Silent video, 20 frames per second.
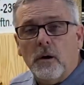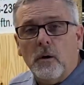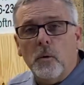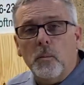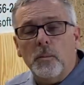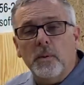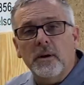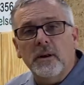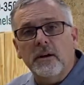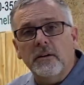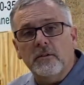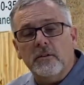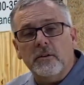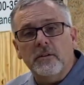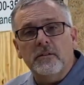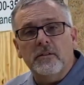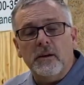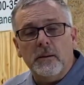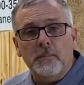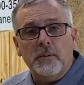openings are
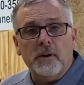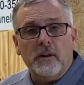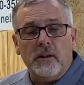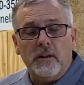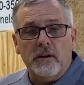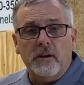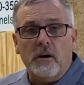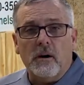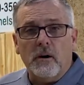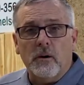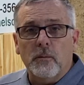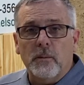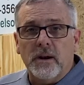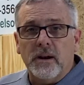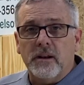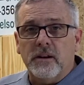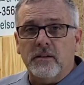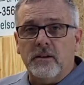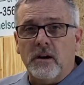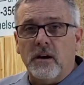typically
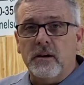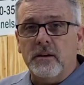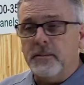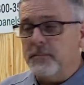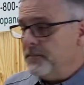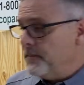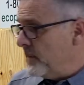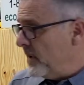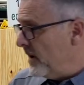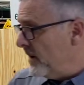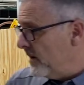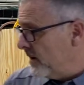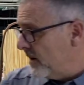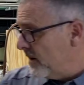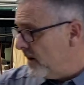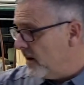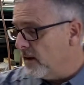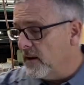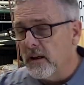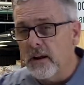already done.
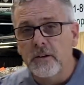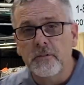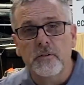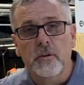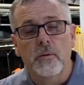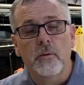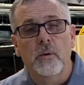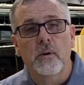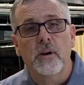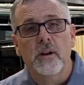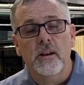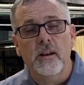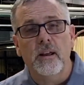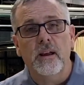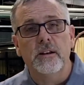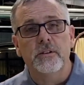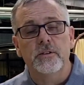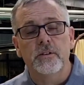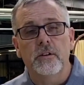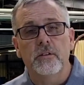Electrical
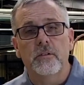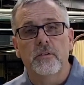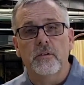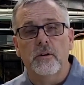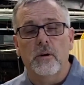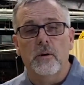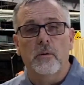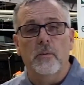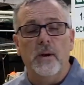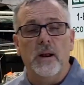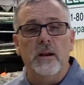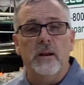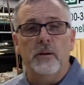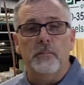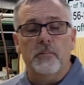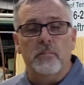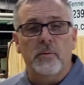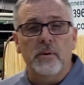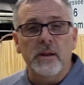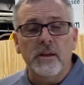connections are already
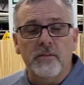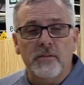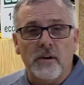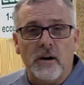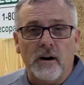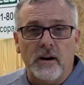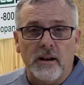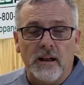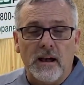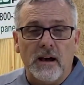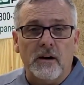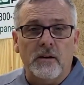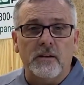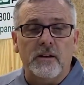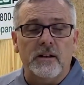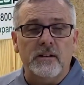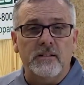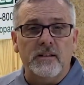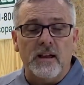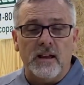pre-thought out
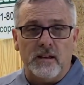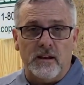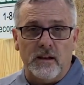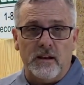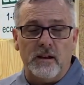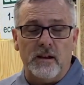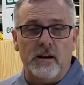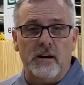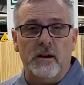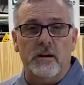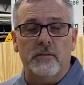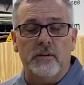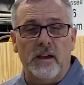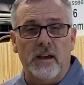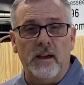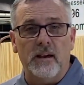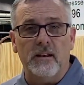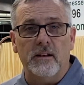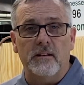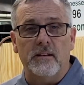and taken care of
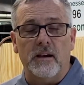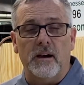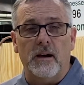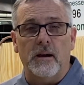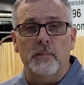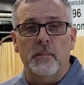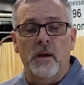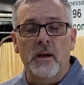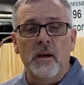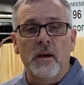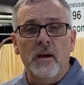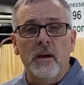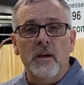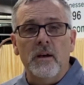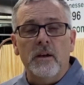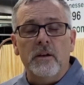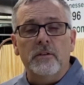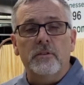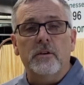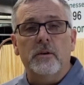ahead of time,
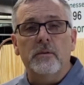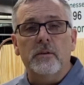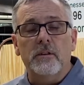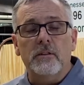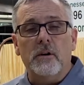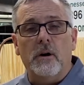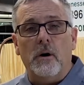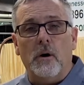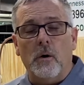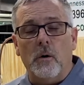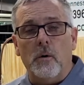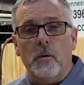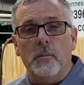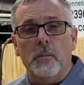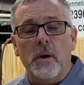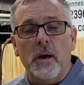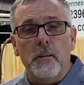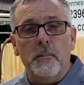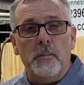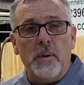so that the
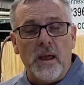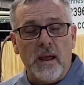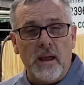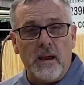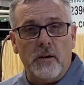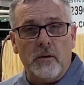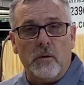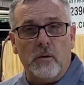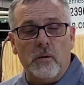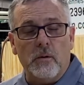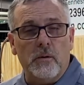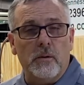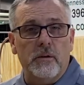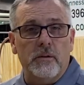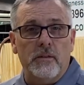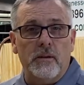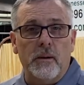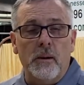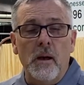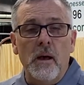home panel or
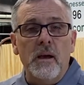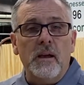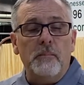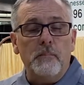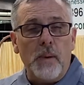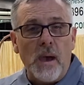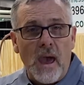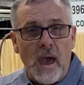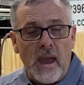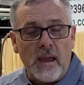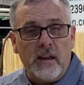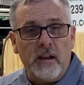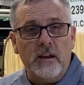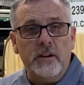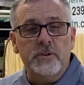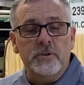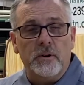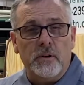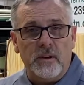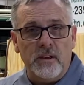the
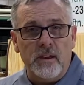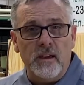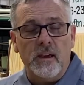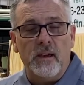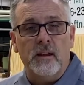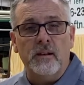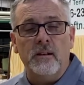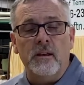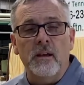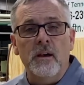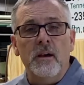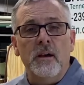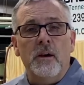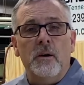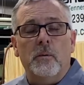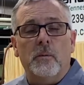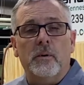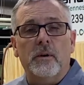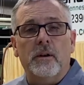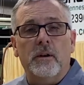package or kit,
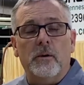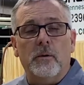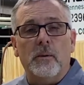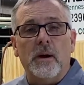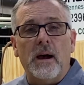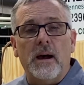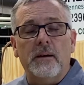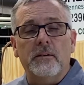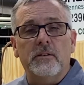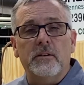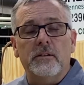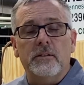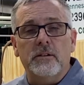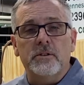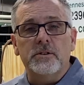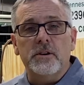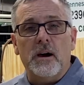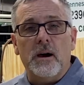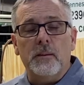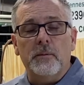when it arrives at the
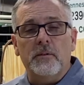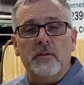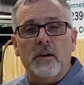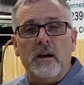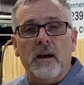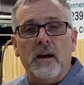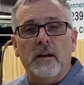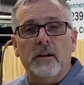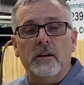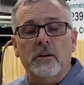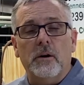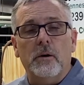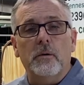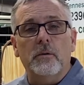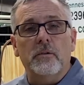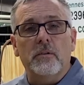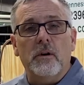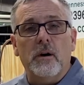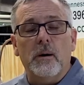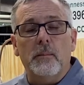job site,
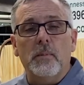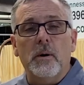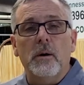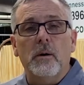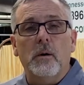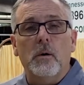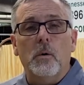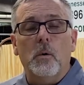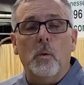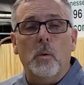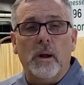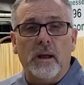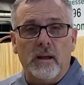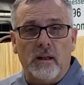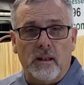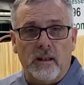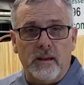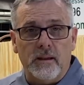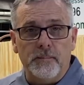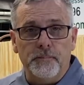goes up
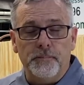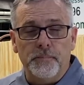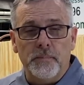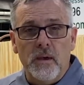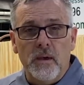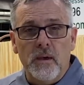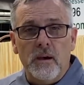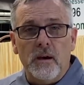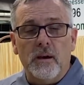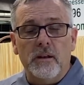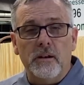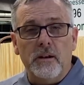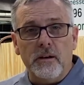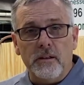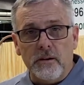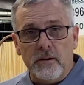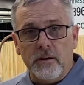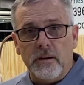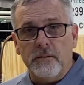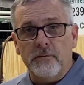quickly.
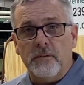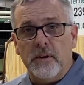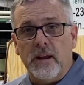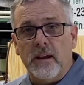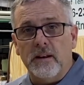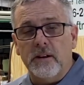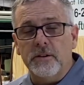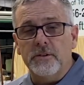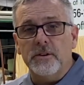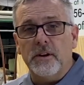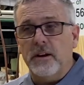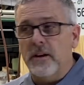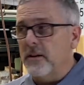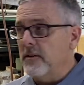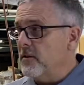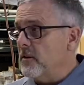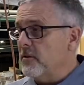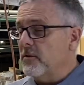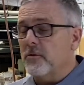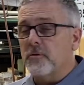Another advantage
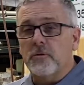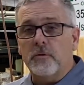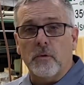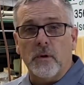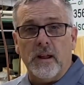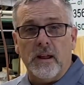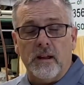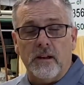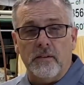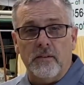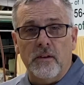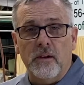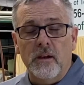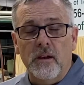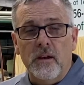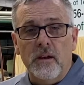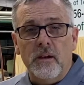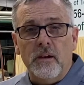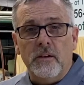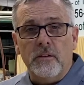is strength.
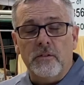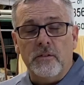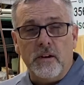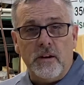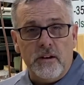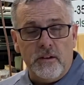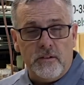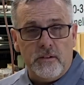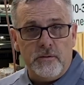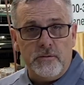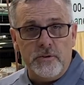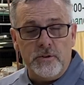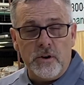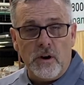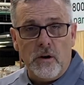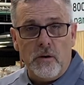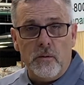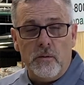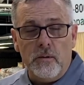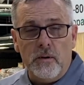Studies have
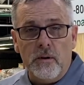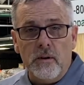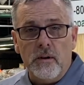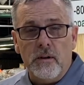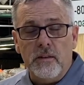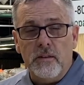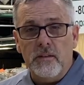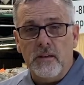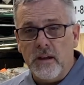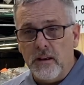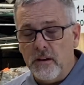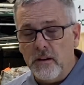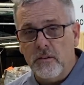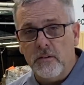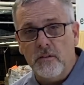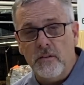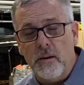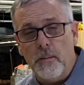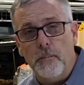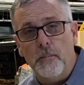shown that the
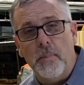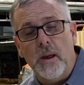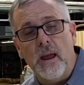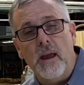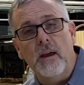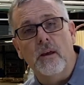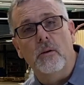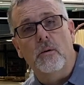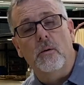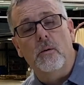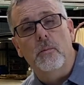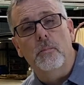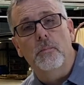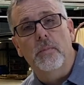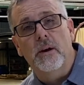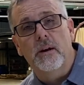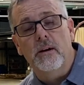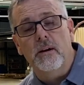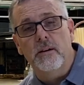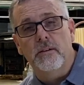S I P panel,
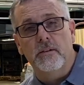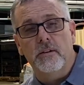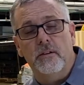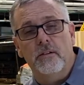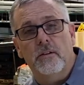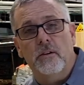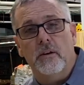because it's